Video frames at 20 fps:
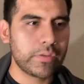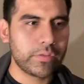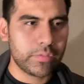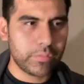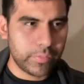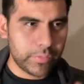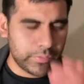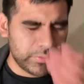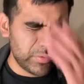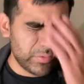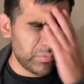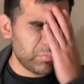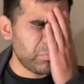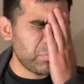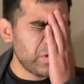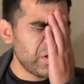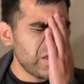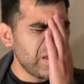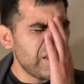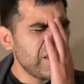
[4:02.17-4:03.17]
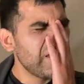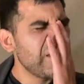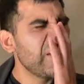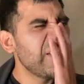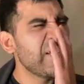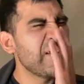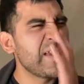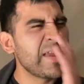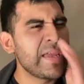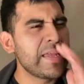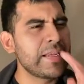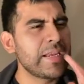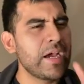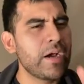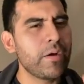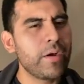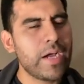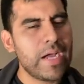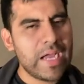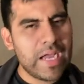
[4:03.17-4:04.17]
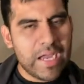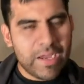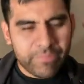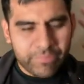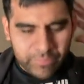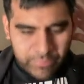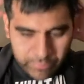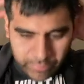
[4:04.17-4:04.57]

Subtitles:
to resume. And now I have to